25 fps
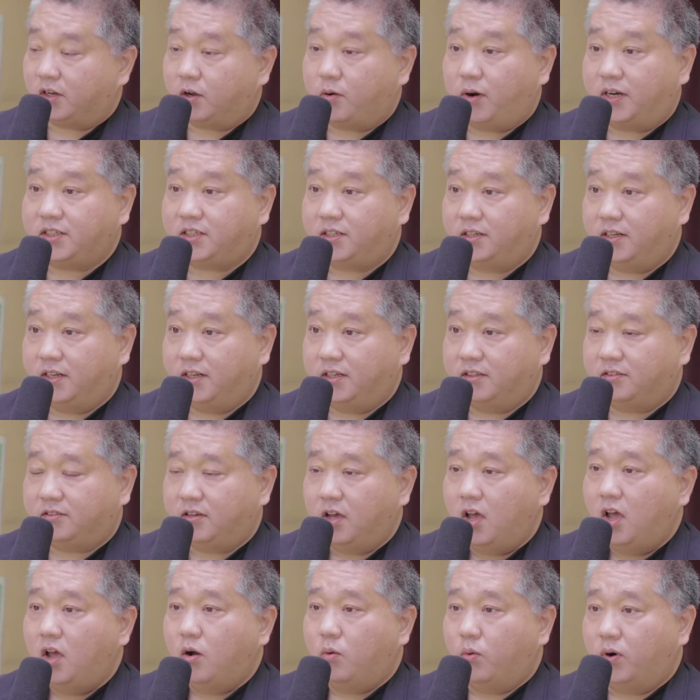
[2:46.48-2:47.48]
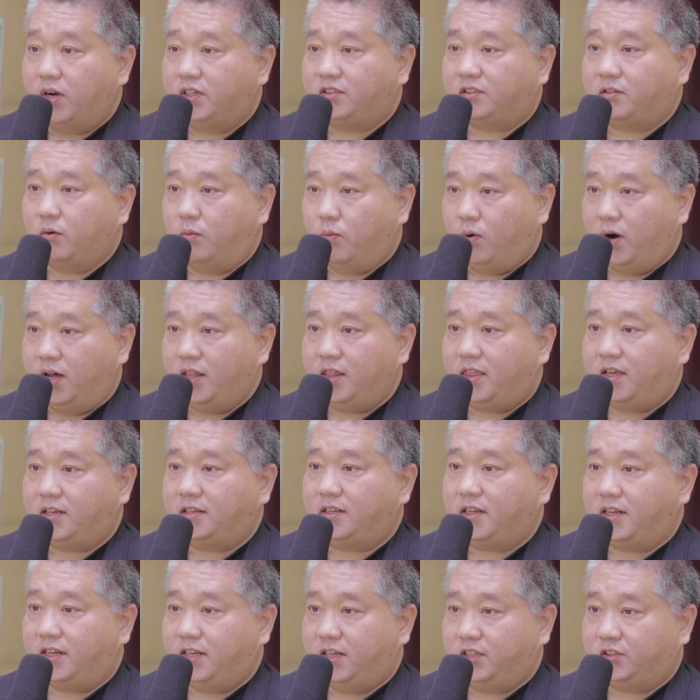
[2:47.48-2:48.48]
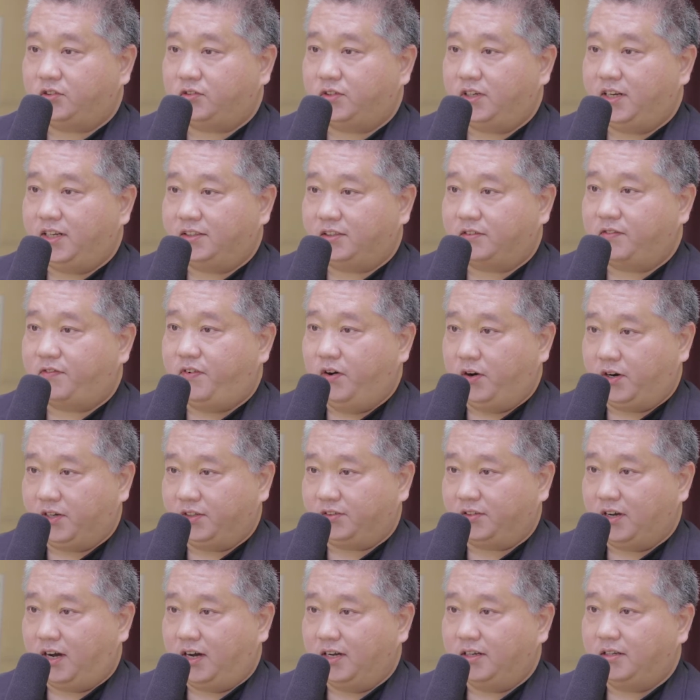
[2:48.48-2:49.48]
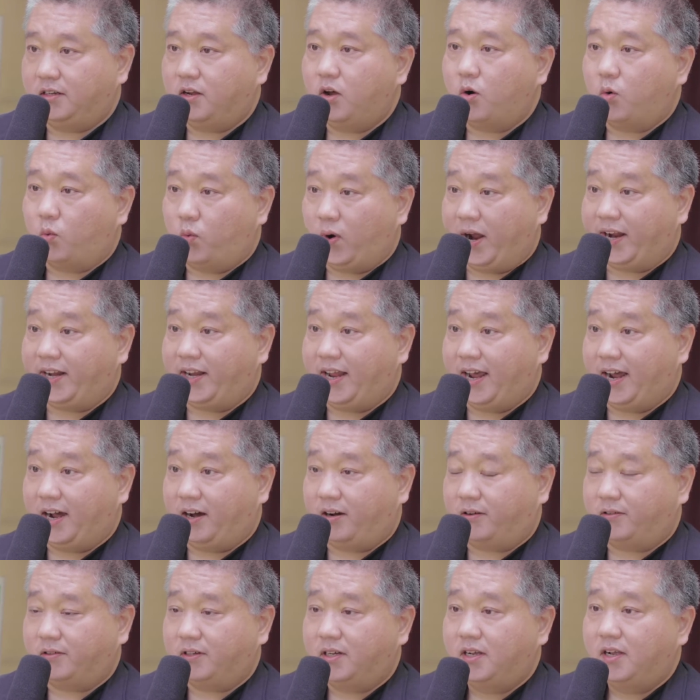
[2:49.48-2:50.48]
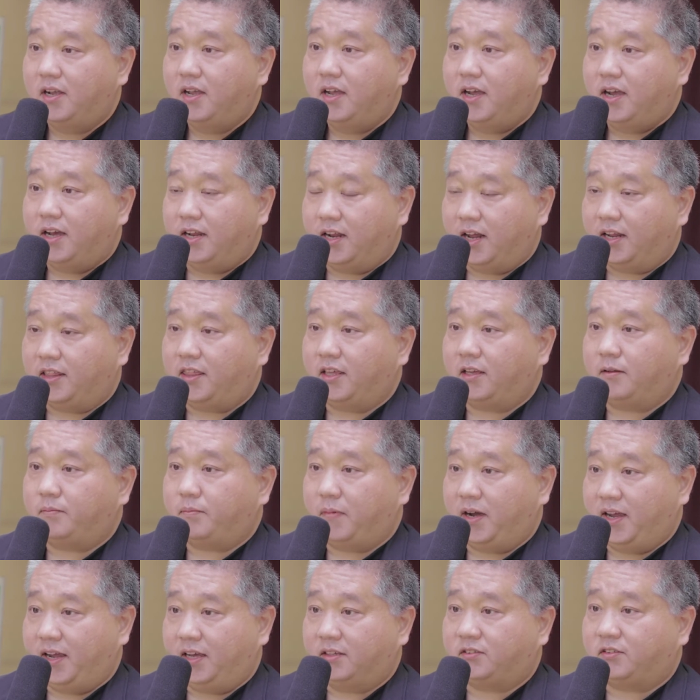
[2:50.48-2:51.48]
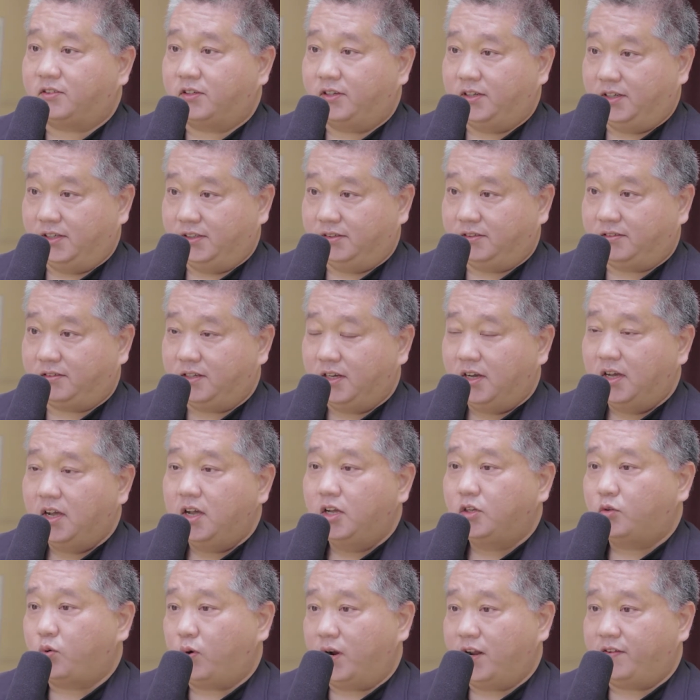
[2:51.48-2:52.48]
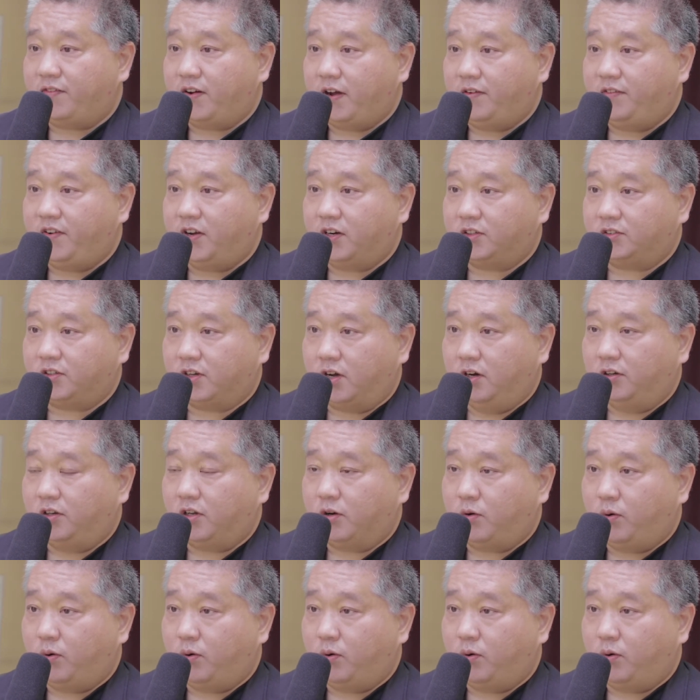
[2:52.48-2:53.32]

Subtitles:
the question is, what is the one thing the industry needs to focus on right now? And I think my answer is, 25 years ago, the